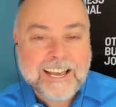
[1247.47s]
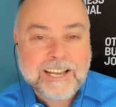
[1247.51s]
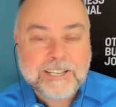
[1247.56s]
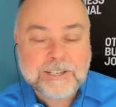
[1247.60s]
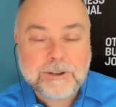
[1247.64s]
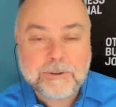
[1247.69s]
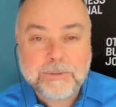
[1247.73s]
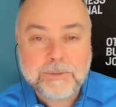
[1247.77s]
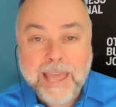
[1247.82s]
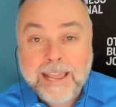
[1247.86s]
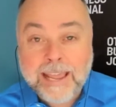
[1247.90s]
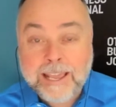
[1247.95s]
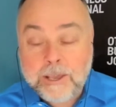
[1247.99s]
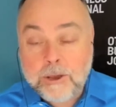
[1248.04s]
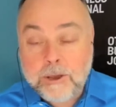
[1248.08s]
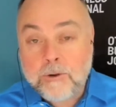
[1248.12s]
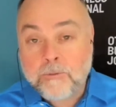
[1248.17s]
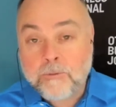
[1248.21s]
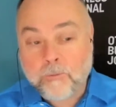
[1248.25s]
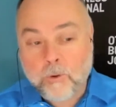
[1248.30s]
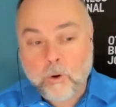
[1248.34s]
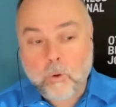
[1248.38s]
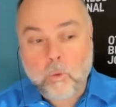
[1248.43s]
So thank
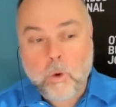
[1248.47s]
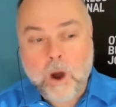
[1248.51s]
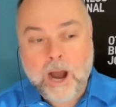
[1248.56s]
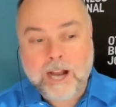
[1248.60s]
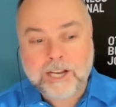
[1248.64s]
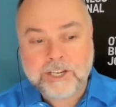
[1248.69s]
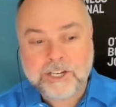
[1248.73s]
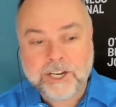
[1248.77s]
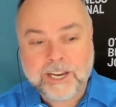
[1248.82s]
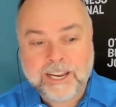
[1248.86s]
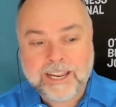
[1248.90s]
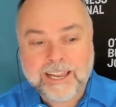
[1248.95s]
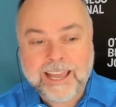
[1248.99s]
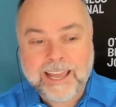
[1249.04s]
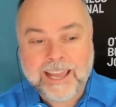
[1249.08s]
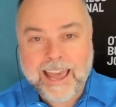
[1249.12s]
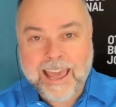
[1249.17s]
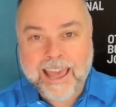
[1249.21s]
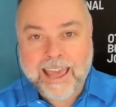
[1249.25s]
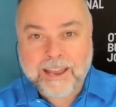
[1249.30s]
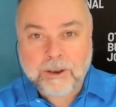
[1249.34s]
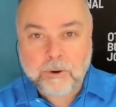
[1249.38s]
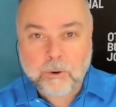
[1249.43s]
you for watching
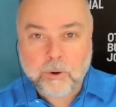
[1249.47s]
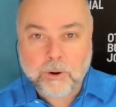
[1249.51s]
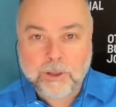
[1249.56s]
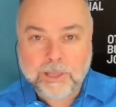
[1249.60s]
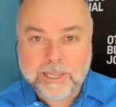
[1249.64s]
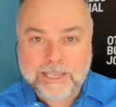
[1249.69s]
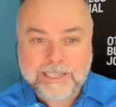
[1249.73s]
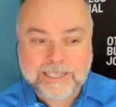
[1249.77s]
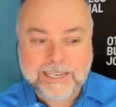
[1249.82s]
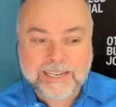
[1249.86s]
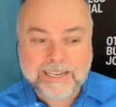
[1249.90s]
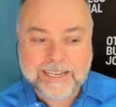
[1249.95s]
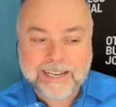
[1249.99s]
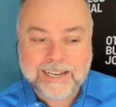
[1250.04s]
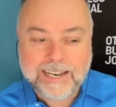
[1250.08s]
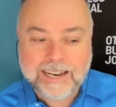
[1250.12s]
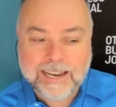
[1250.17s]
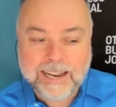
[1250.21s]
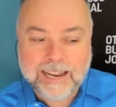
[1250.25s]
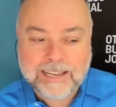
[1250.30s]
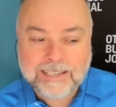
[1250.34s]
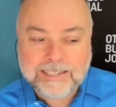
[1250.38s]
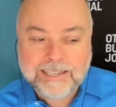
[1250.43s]
and or listening to
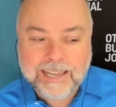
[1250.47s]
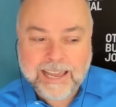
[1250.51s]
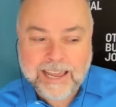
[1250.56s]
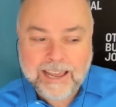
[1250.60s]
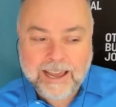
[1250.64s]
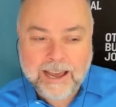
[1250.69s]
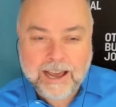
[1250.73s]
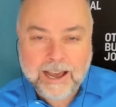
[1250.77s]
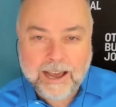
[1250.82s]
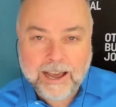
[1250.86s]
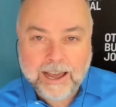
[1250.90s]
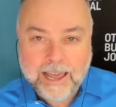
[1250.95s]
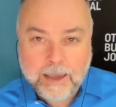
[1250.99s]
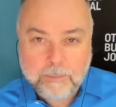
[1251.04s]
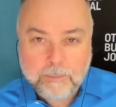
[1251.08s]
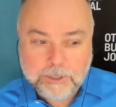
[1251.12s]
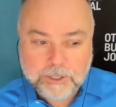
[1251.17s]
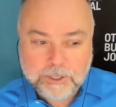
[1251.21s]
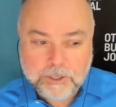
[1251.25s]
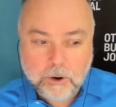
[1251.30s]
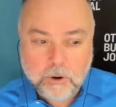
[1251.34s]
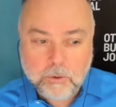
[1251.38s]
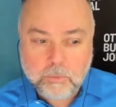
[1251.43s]
today's
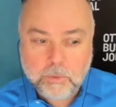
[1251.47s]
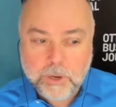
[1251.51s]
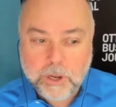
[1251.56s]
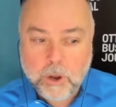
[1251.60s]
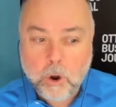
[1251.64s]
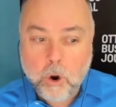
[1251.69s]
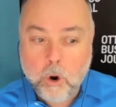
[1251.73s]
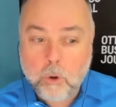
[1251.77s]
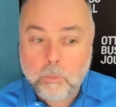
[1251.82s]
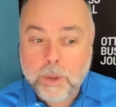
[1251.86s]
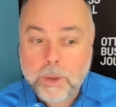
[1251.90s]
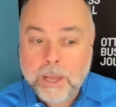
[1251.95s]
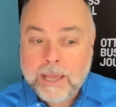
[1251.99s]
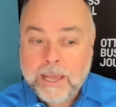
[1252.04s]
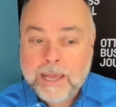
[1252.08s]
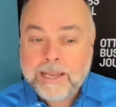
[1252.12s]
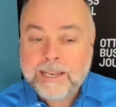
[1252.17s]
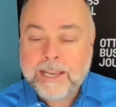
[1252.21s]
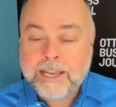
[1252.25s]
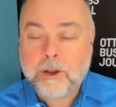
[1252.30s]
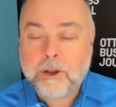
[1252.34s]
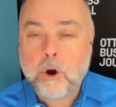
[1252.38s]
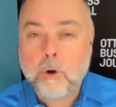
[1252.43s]
episode. We hope
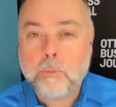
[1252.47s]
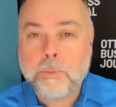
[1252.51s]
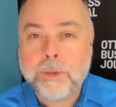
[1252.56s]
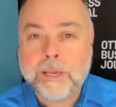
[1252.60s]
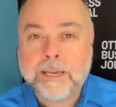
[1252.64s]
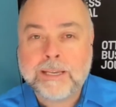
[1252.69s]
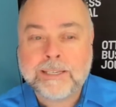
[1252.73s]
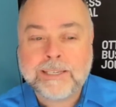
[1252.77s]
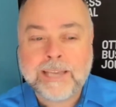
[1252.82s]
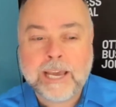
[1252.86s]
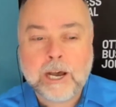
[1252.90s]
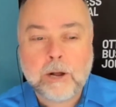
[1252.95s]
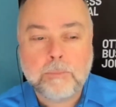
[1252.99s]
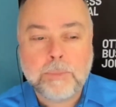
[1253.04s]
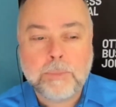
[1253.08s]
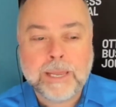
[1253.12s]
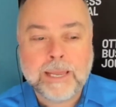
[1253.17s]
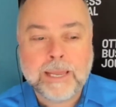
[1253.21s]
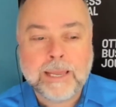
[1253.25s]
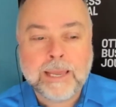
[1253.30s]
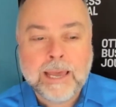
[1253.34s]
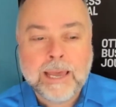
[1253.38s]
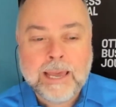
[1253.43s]
Techopia is
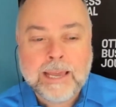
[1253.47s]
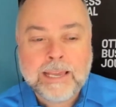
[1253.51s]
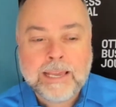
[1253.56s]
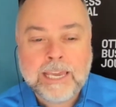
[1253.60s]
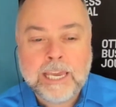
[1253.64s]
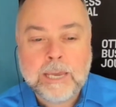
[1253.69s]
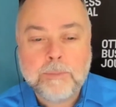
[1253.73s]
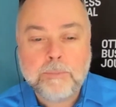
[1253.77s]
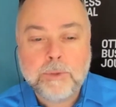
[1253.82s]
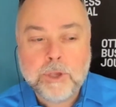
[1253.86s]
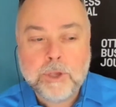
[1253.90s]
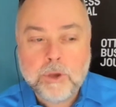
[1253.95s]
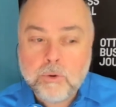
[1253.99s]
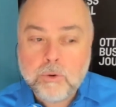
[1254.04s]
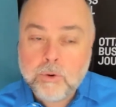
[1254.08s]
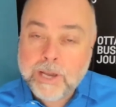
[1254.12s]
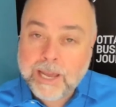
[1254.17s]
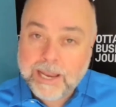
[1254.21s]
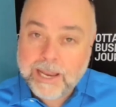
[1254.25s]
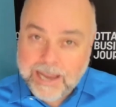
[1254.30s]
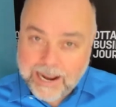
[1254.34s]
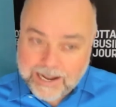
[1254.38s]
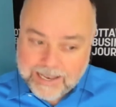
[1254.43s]
helping keep you
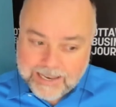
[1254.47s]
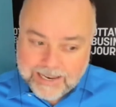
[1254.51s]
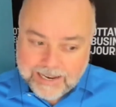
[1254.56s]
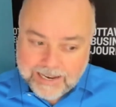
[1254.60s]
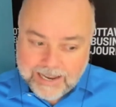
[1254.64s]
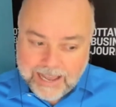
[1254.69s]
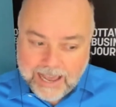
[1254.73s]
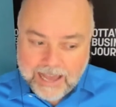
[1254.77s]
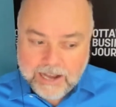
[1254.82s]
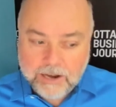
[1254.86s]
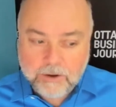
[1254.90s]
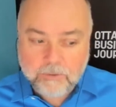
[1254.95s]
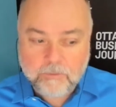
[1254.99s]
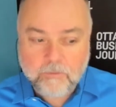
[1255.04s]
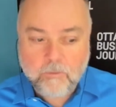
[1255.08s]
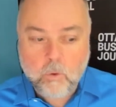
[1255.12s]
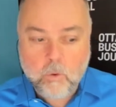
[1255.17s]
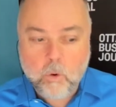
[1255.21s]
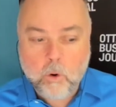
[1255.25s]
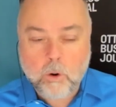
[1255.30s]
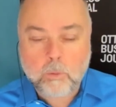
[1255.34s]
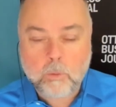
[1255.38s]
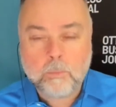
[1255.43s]
connected and
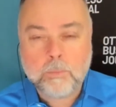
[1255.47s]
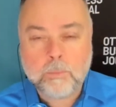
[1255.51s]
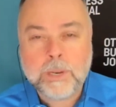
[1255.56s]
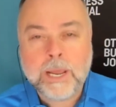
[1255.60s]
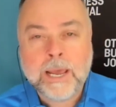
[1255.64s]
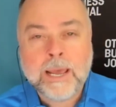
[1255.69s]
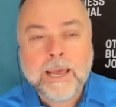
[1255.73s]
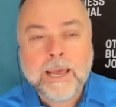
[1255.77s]
informed.